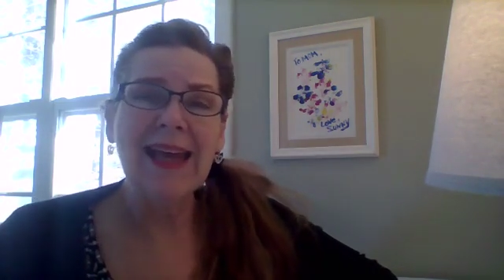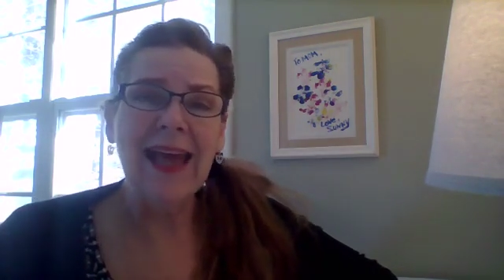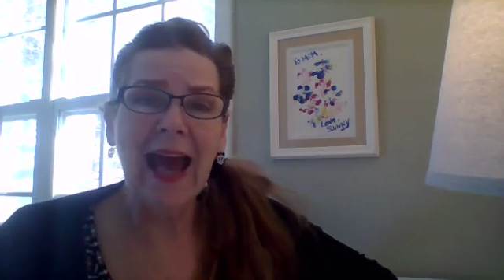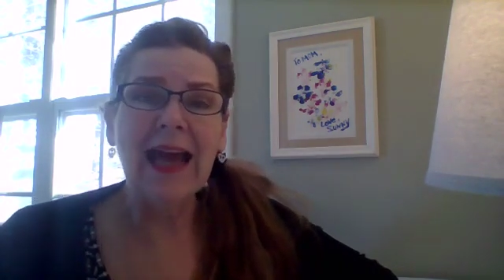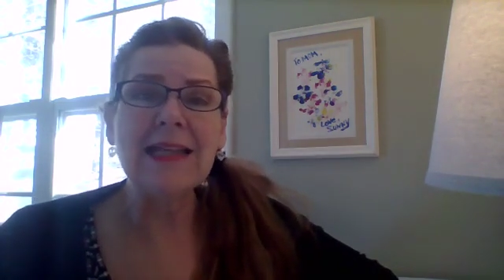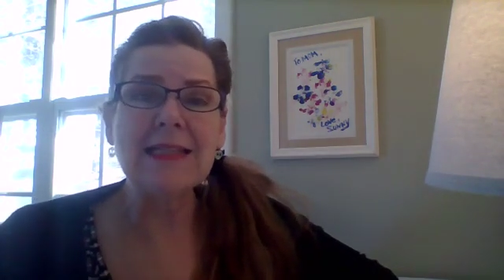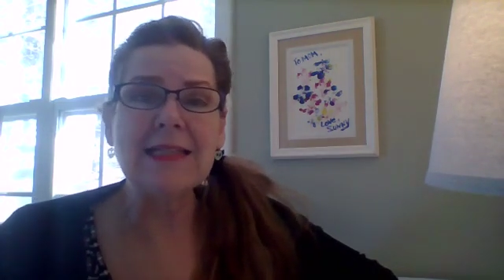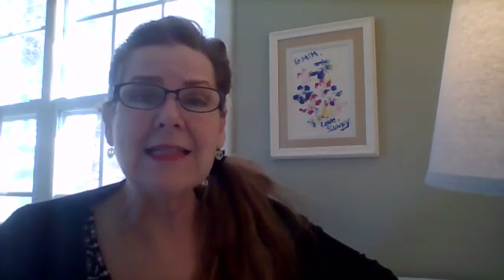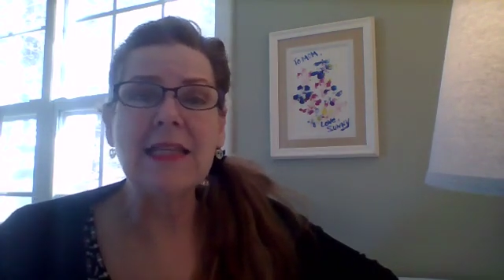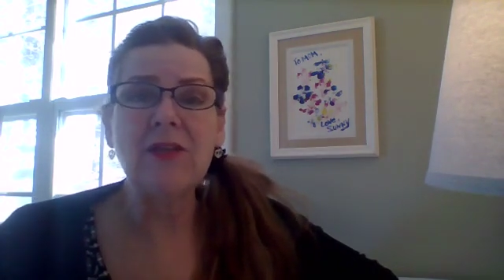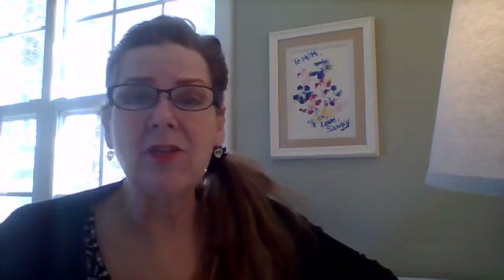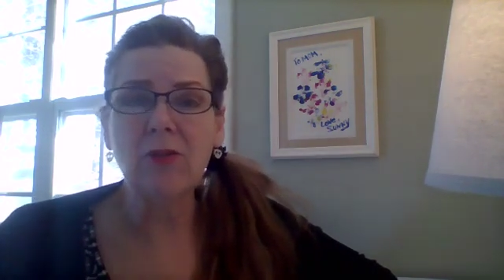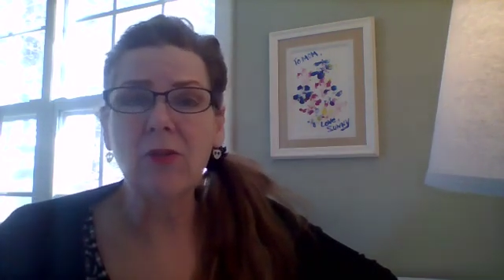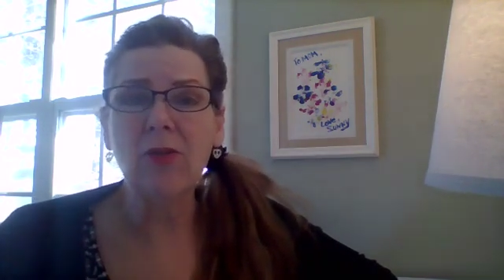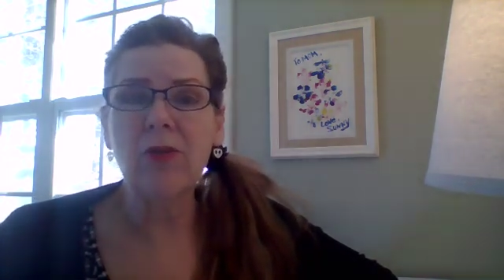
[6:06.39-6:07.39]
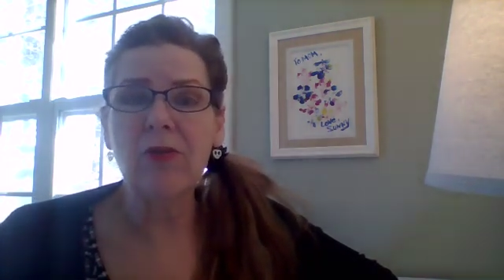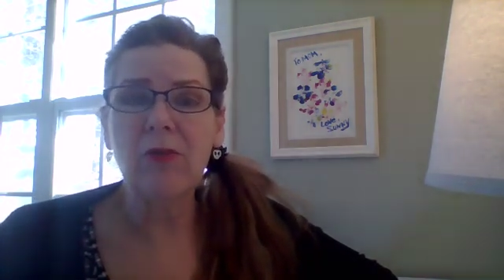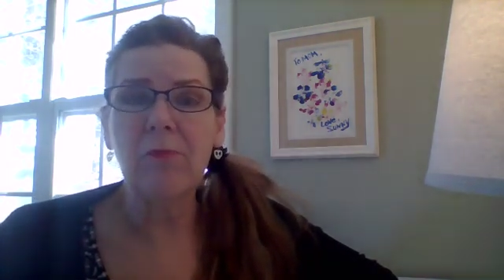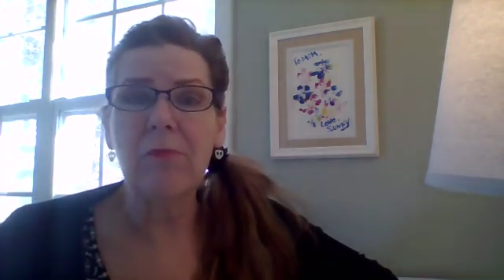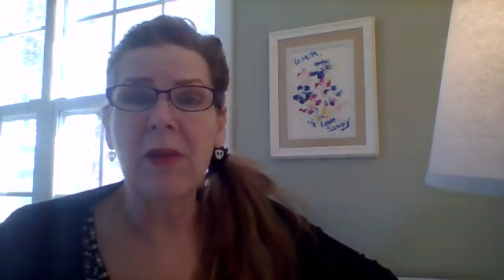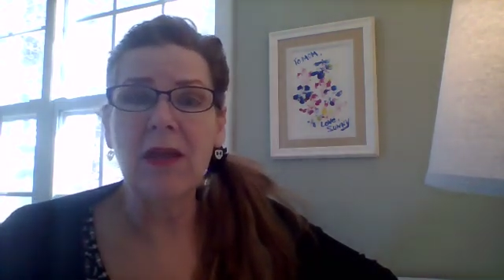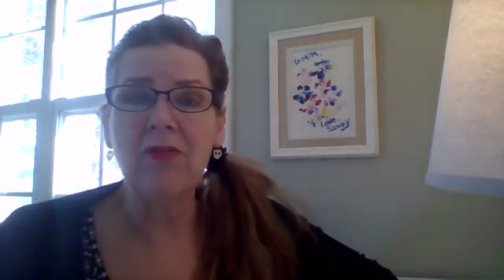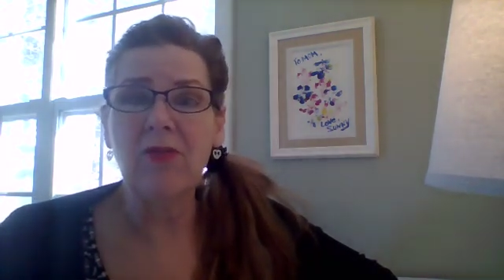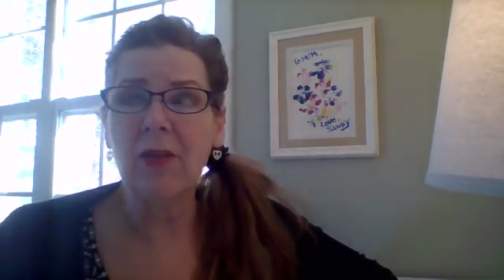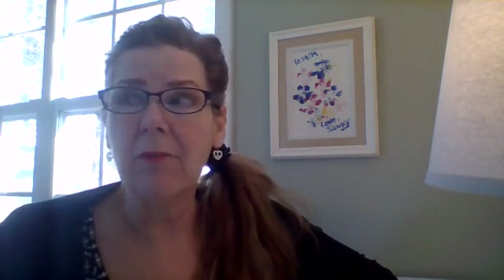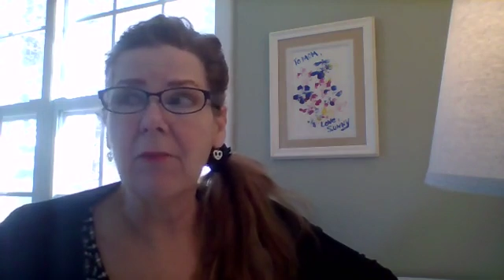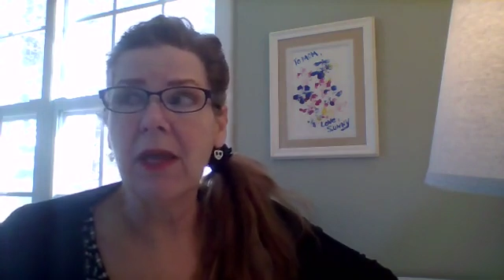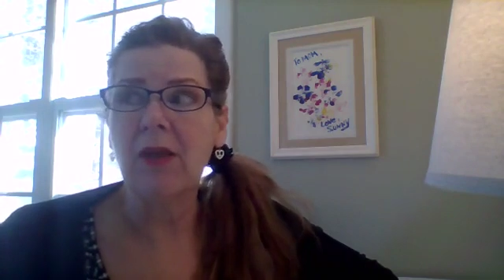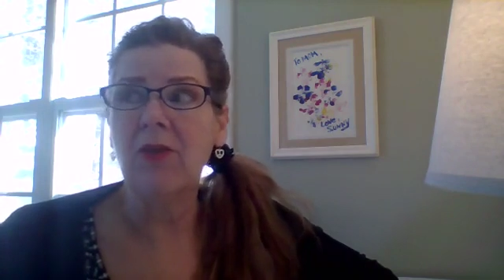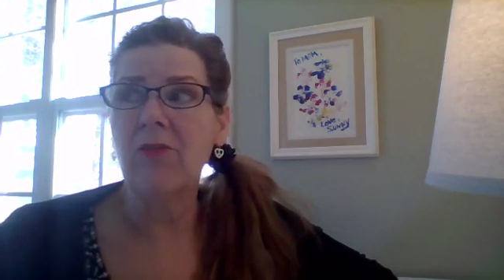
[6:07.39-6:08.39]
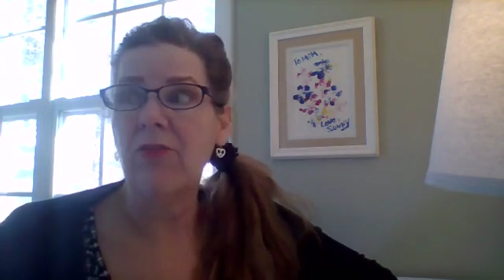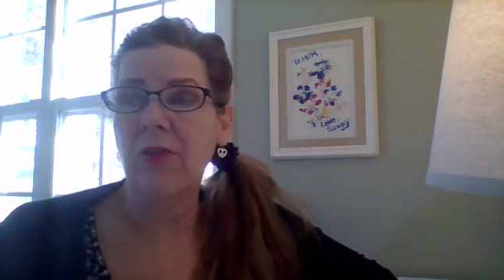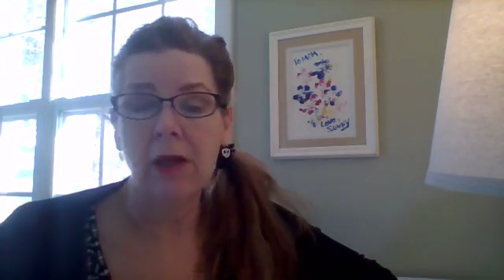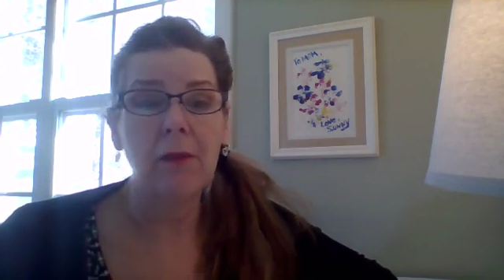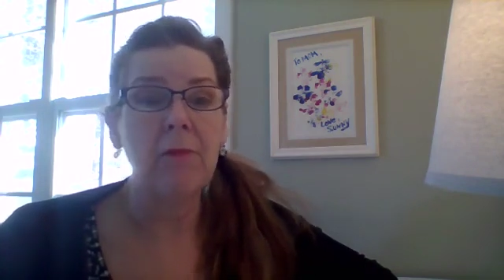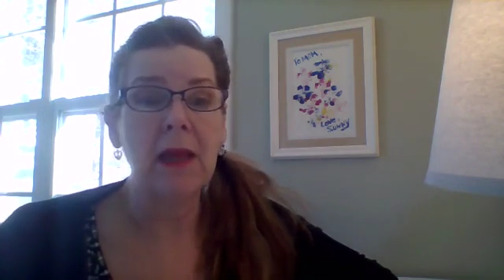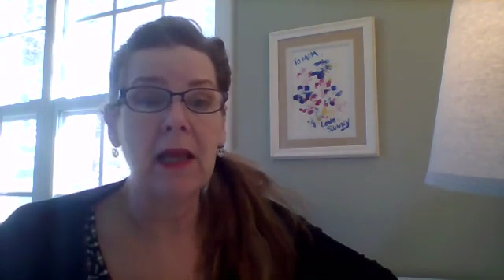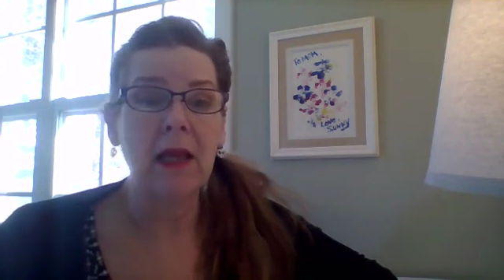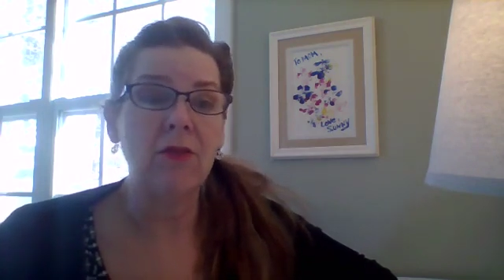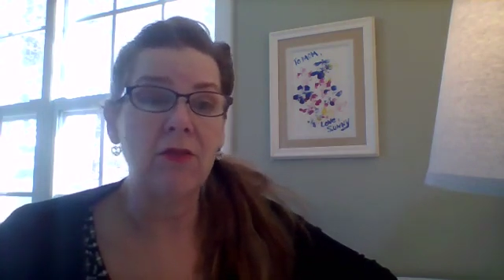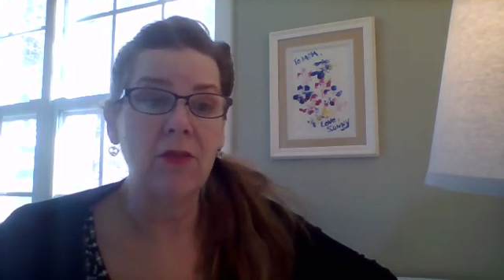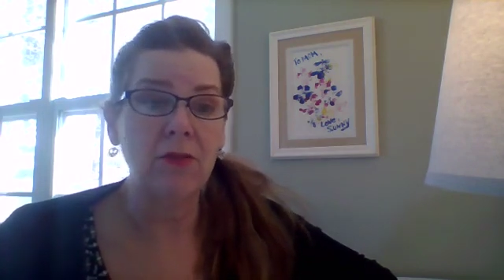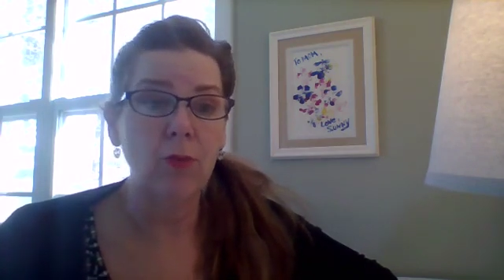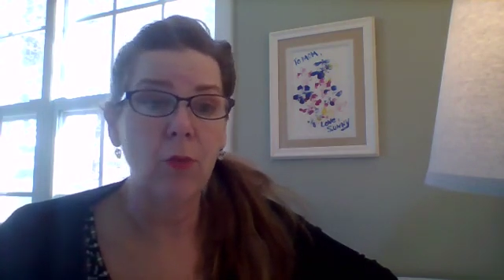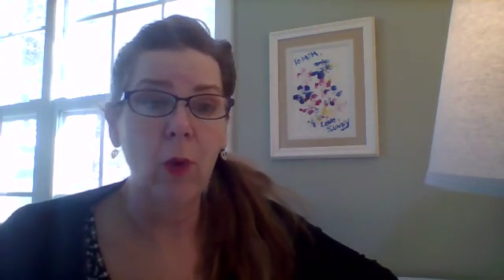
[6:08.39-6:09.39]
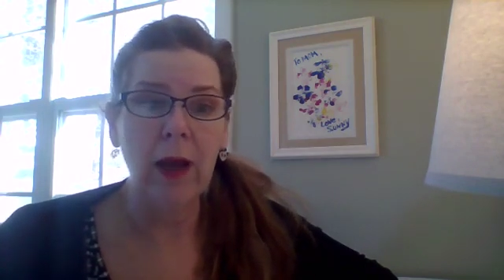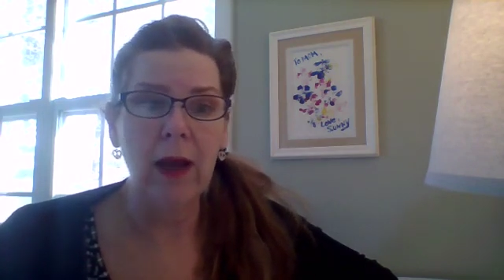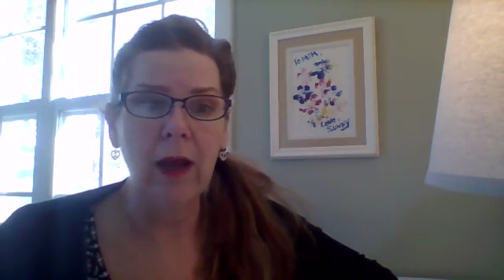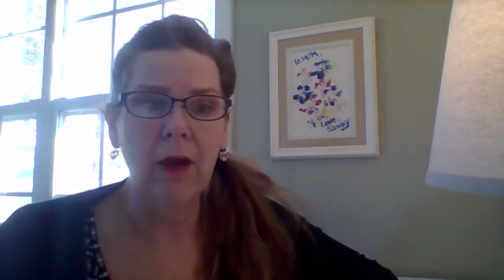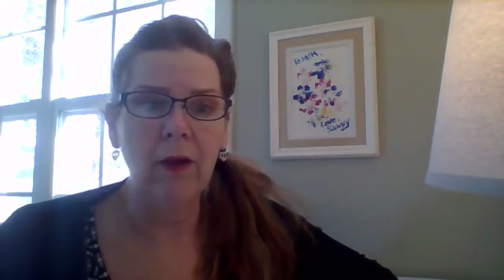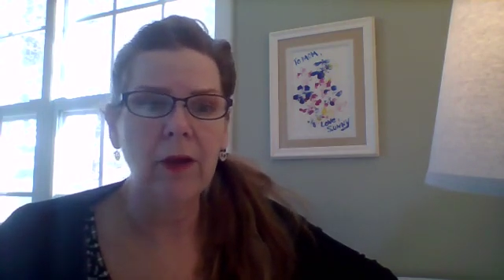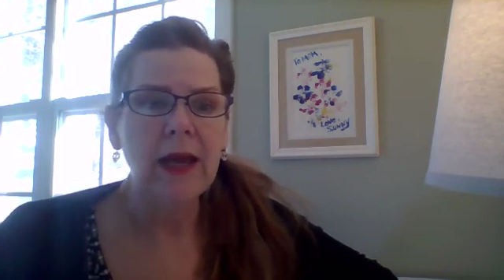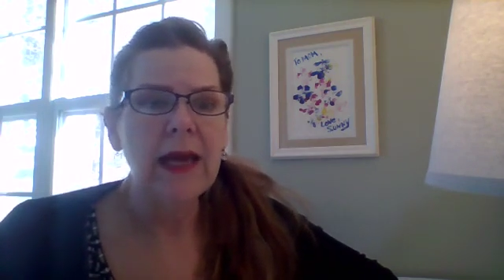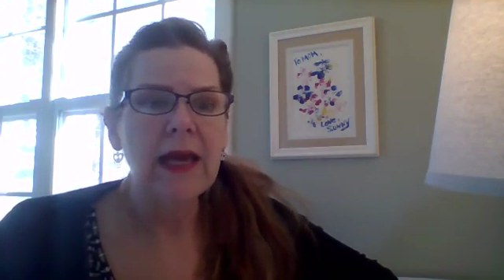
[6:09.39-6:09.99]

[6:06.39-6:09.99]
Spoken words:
cats need to learn some basic manners and commands as well.